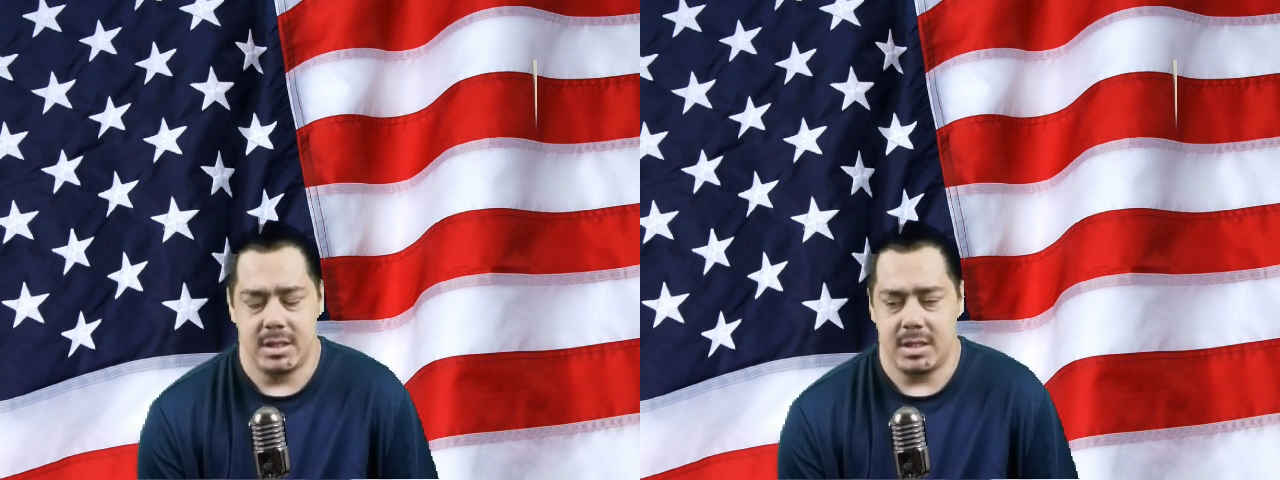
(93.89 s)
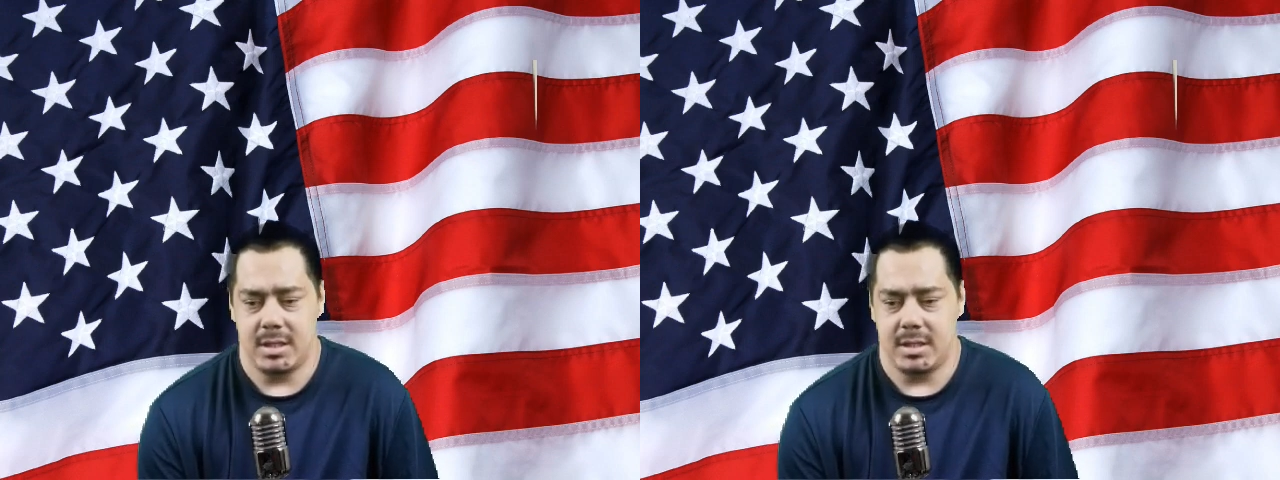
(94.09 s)

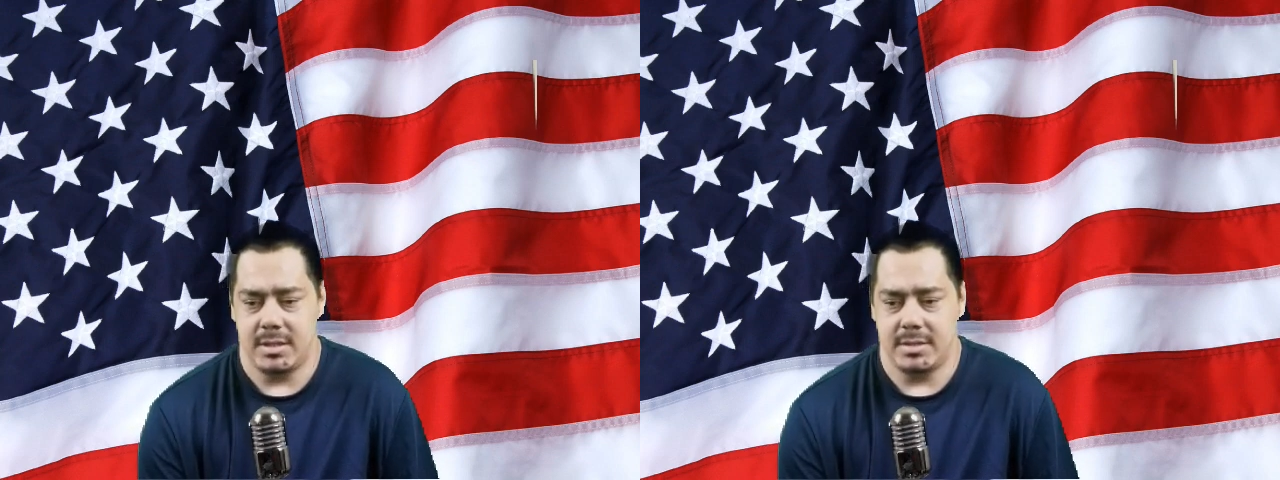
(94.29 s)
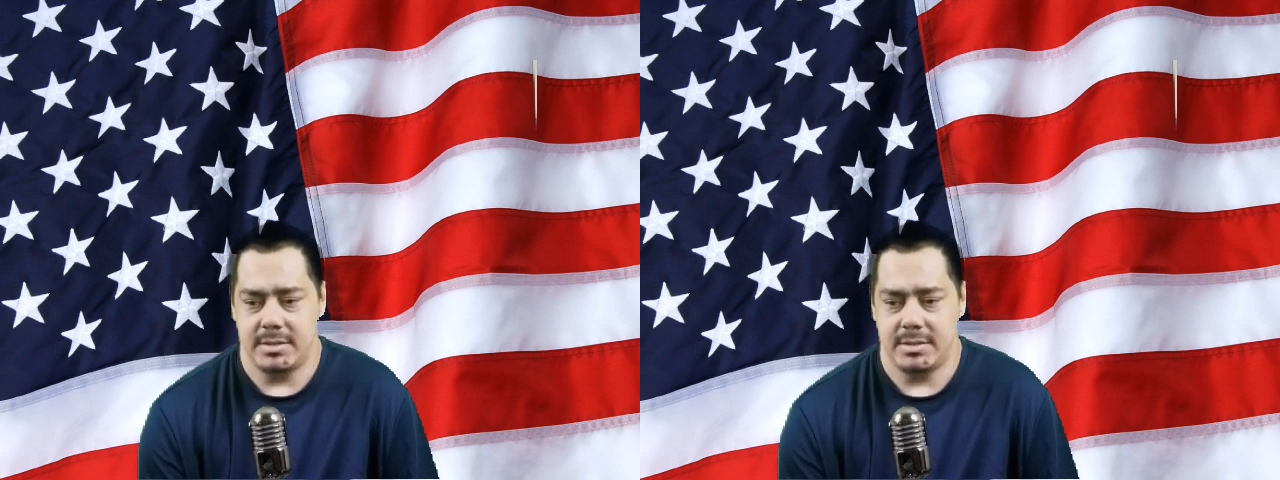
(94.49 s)

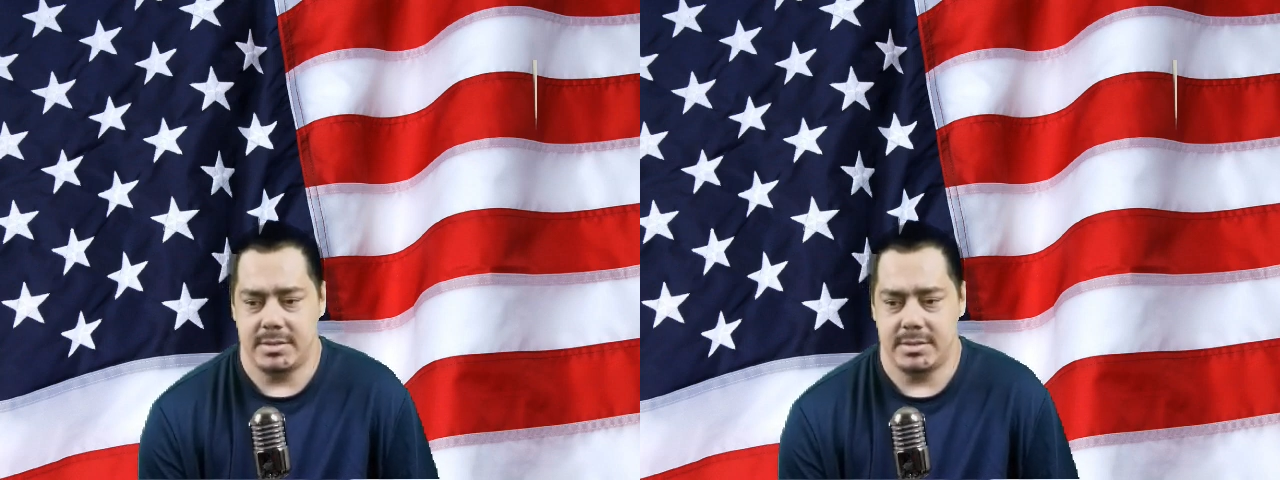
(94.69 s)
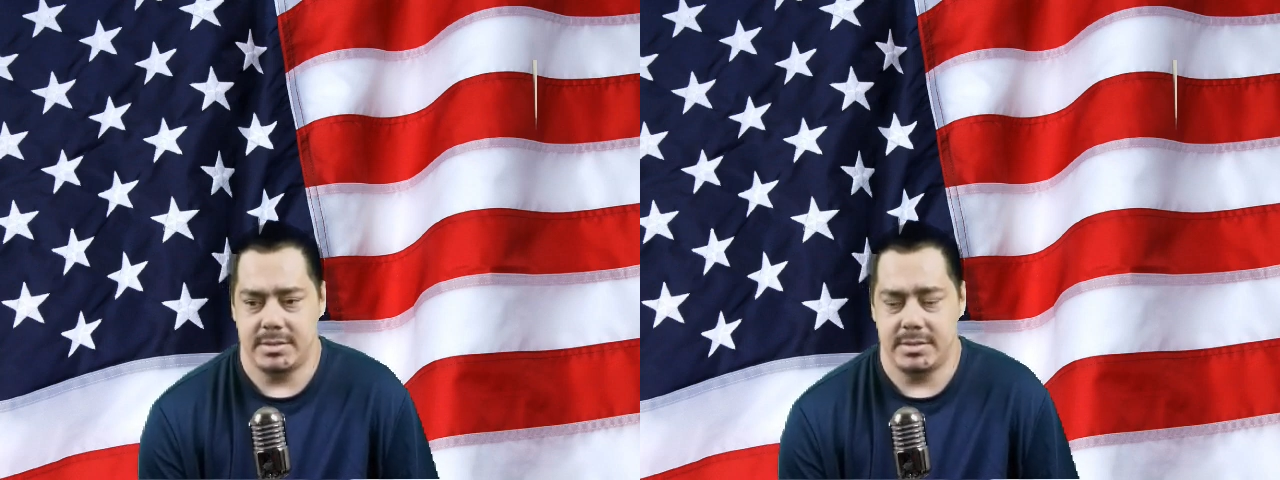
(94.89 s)

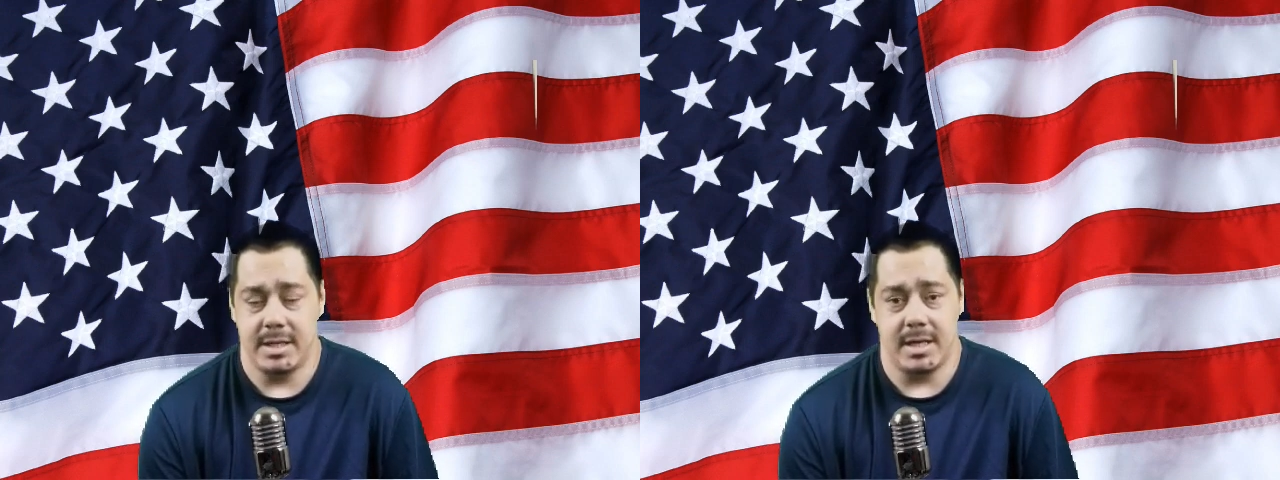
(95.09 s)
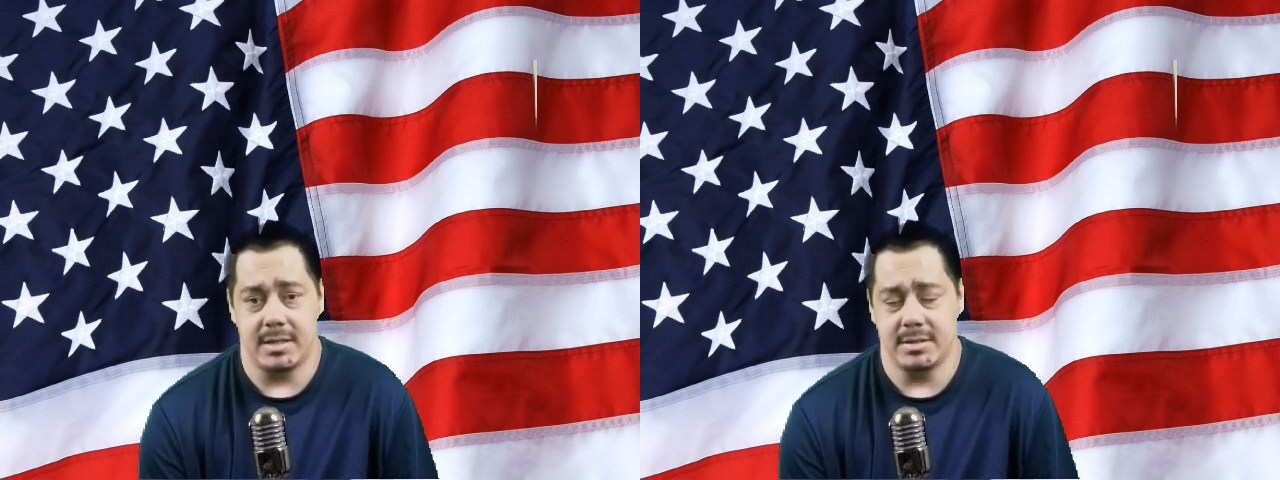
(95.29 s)

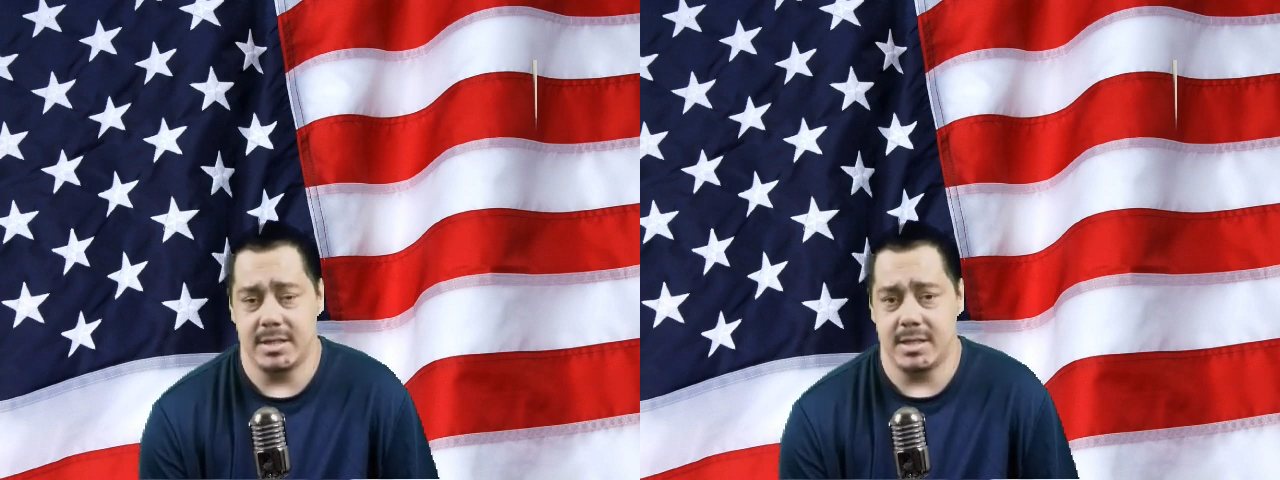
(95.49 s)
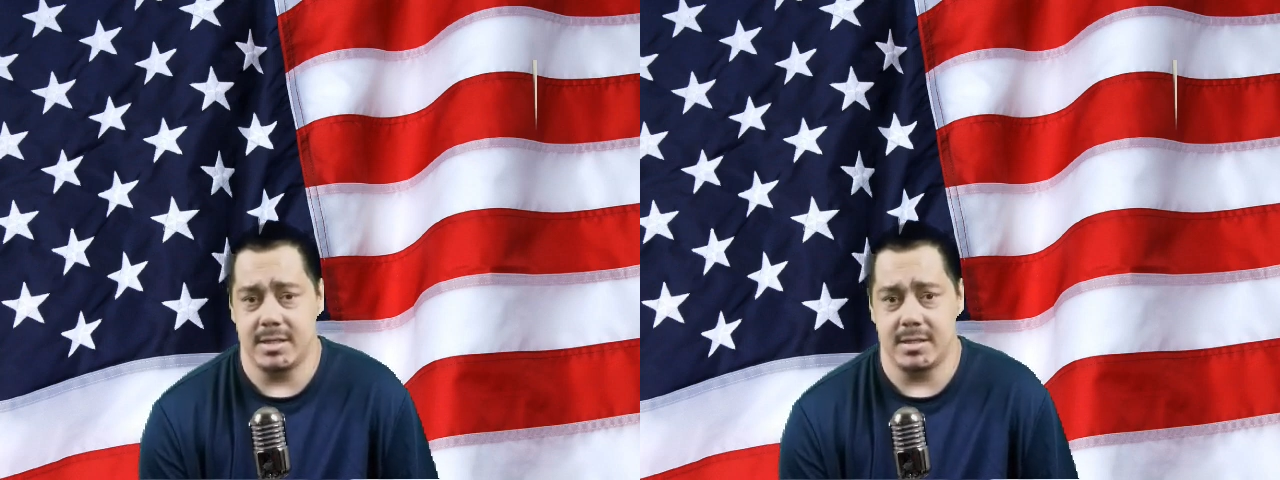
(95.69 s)
Yeah, I'll just
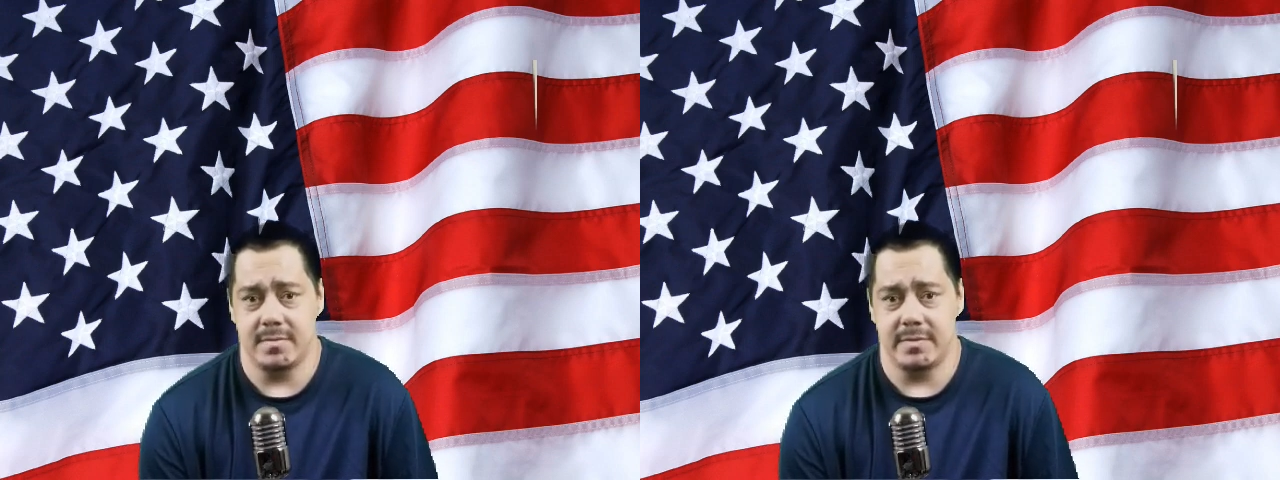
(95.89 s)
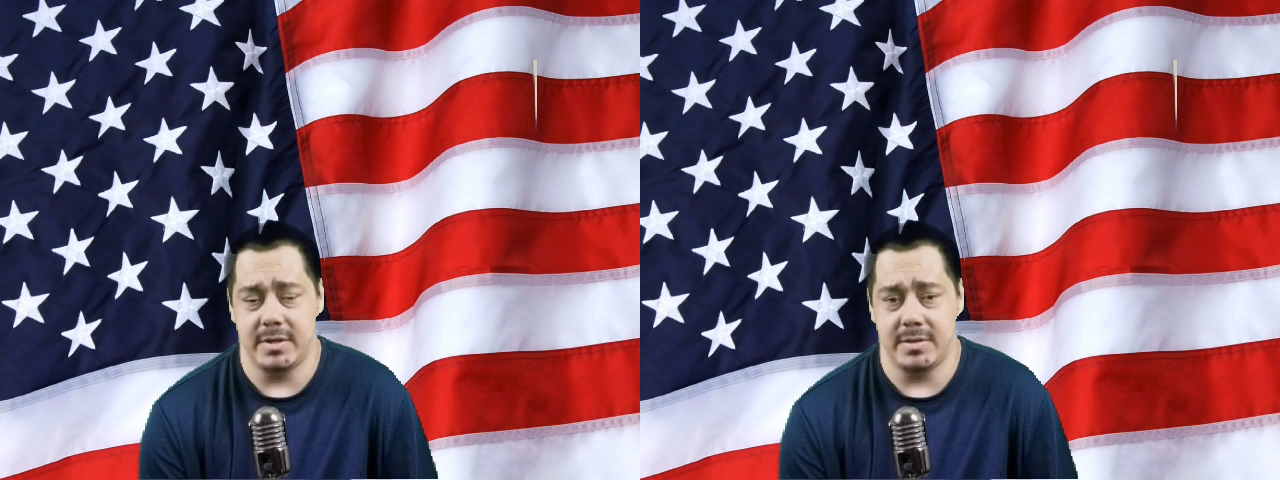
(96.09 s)
get into
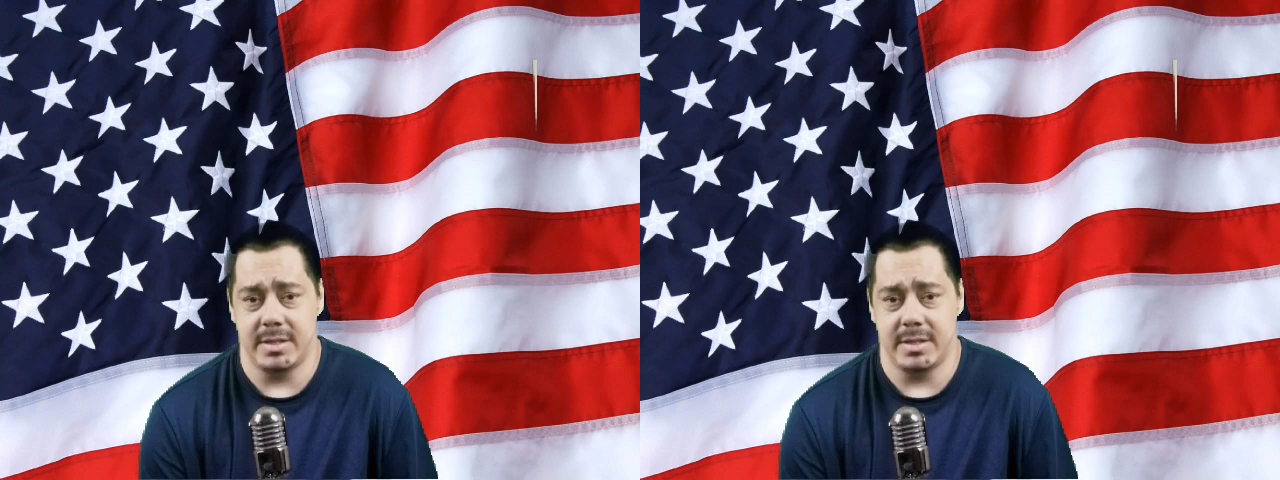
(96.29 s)
the video,